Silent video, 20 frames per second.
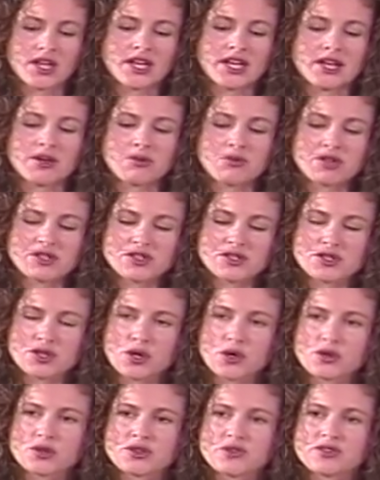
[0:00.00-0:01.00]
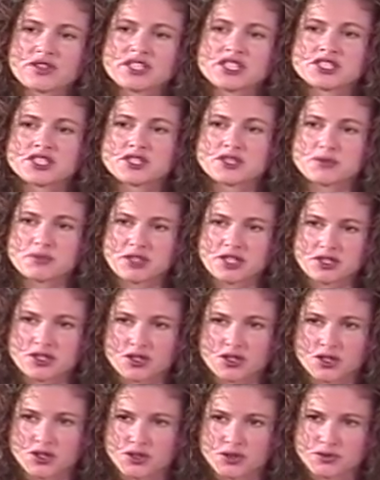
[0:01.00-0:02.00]
And what does oath of allegiance mean to
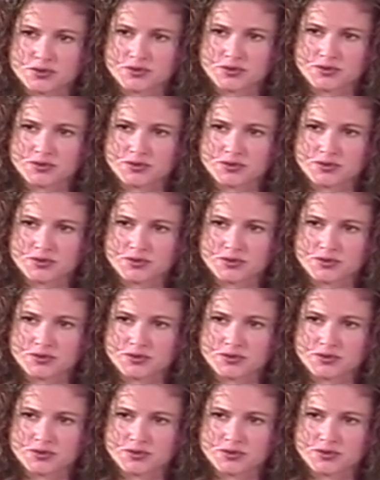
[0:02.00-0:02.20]
you?